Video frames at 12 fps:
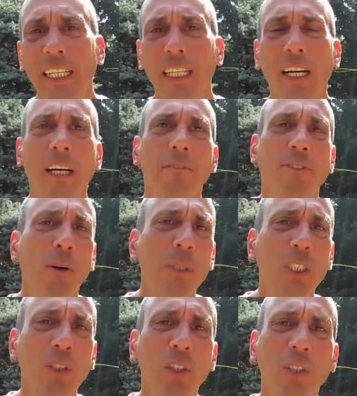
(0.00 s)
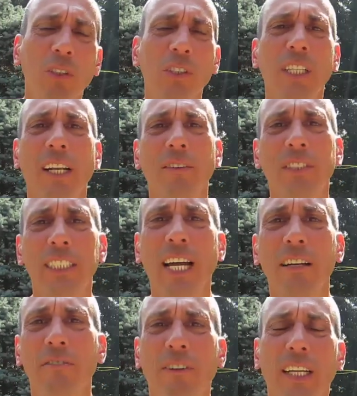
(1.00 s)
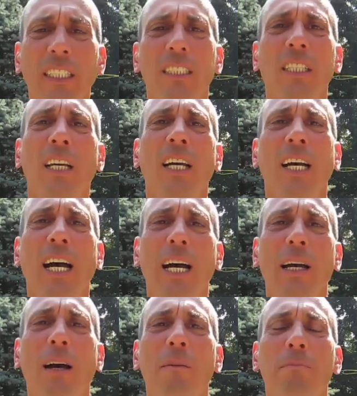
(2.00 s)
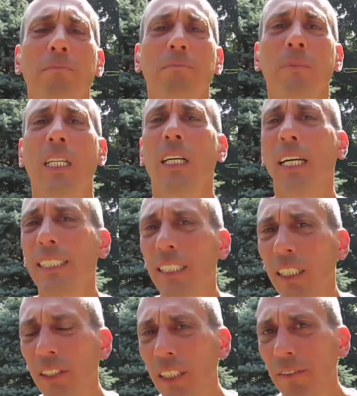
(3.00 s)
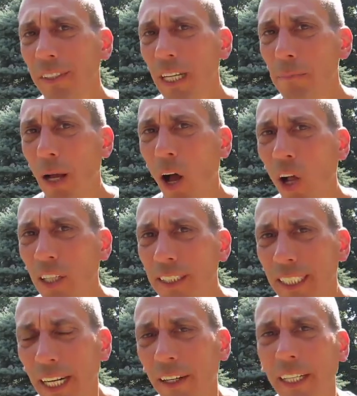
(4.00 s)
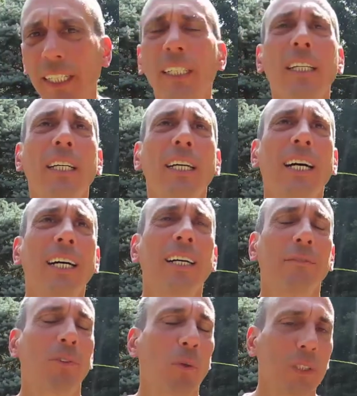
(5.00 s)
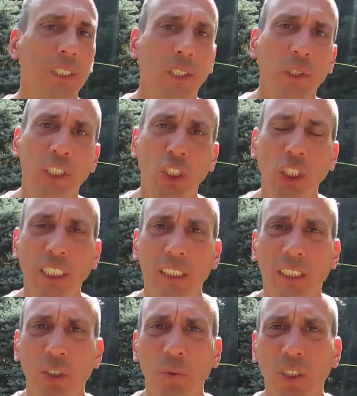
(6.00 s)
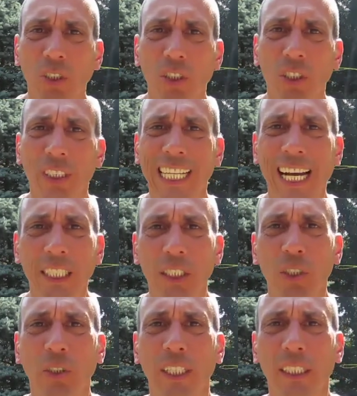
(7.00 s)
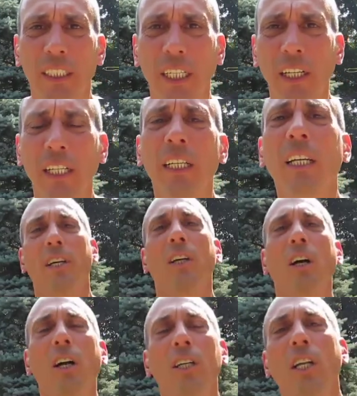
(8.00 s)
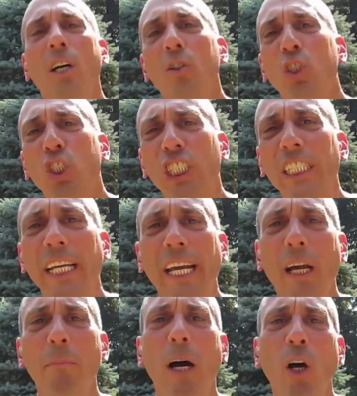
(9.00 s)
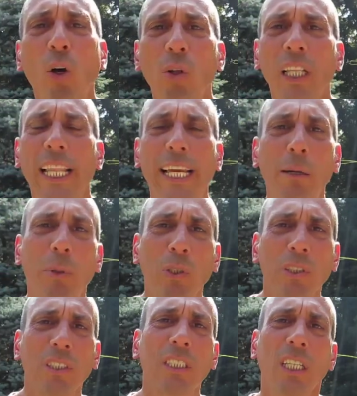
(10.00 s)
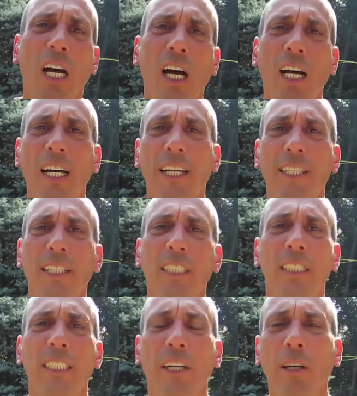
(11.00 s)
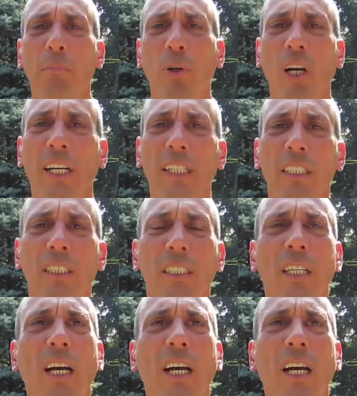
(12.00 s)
pharmaceuticals that have side effects, consider giving up all dairy, of course including cheese, which is just concentrated dairy. There are no GMO labels on dairy products.